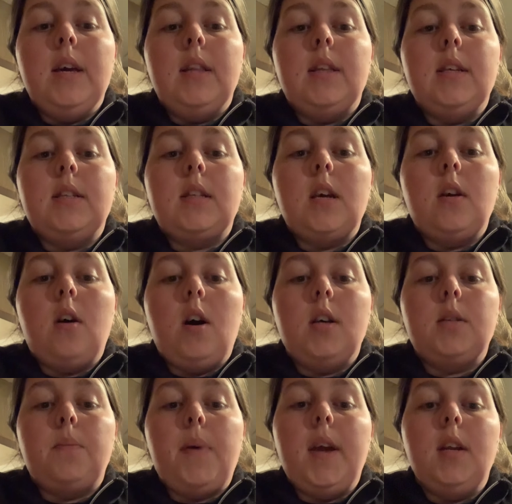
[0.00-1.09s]
This can
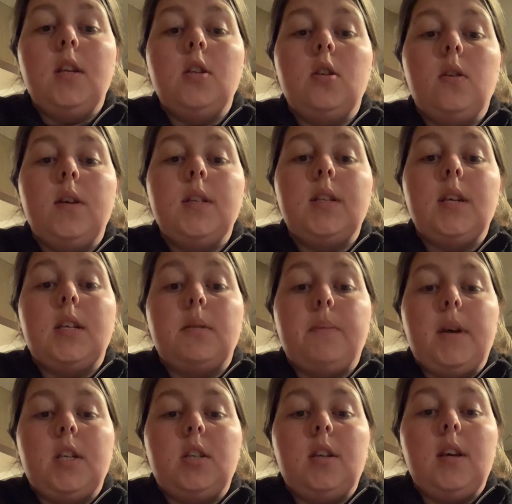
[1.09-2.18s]
cause pain in joints,
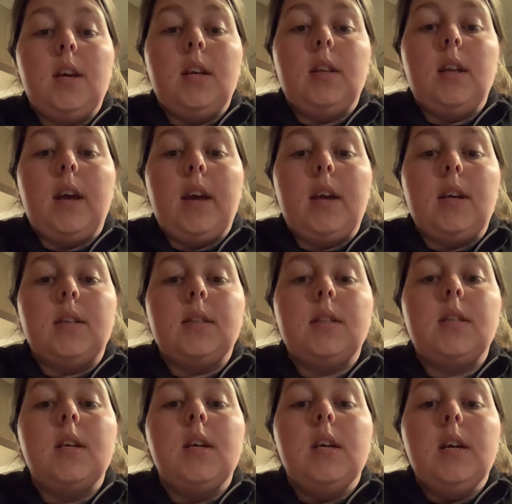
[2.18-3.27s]
especially in the
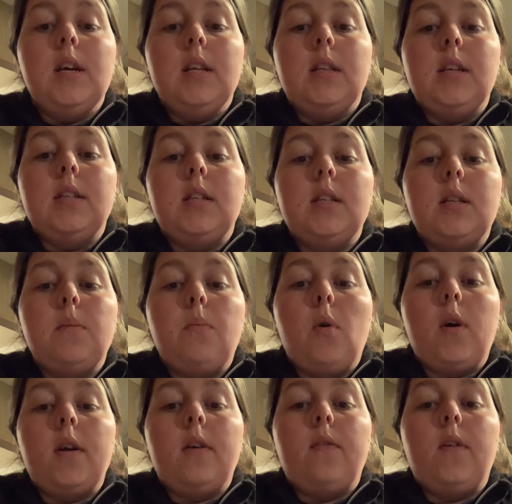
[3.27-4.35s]
hands. This is
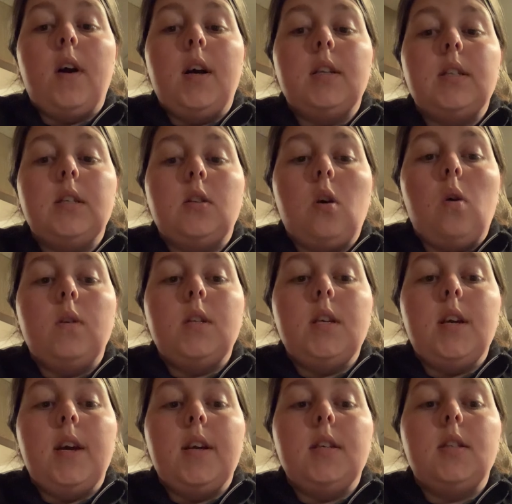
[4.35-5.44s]
important for us as
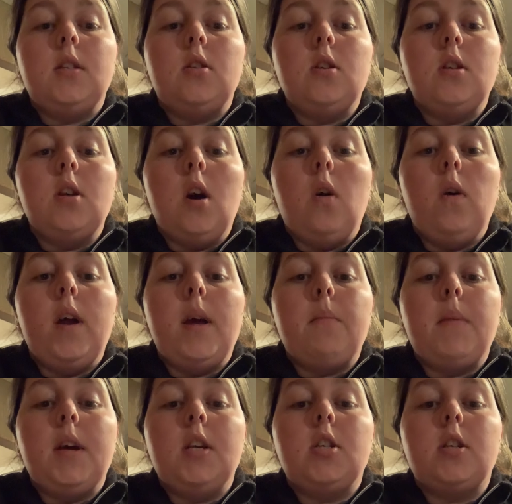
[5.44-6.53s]
OTAs to note and
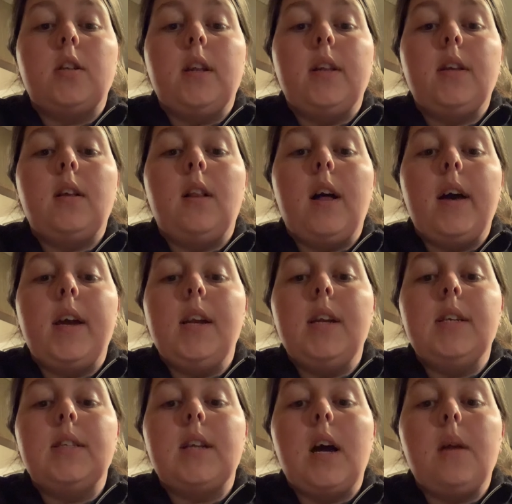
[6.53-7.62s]
make sure that the client
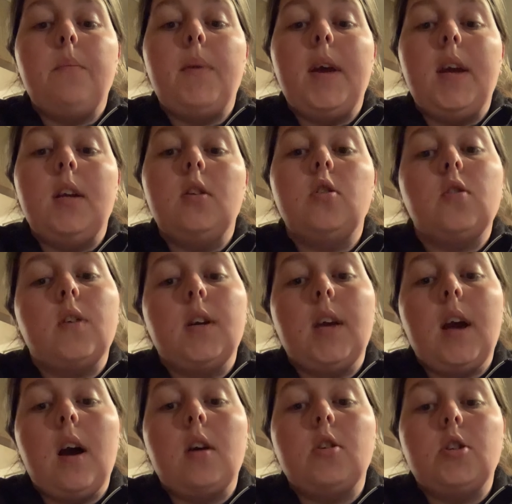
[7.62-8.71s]
is not in pain during
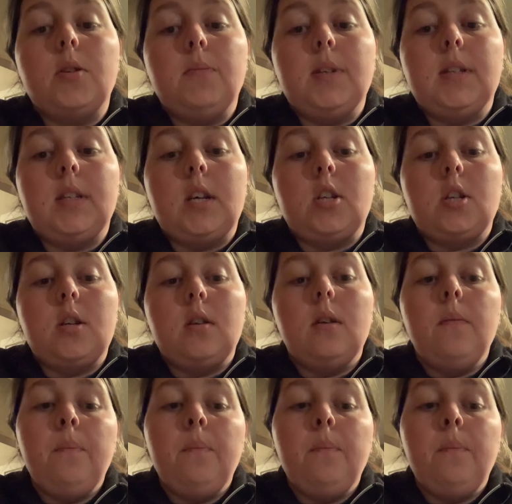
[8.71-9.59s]
our treatment session.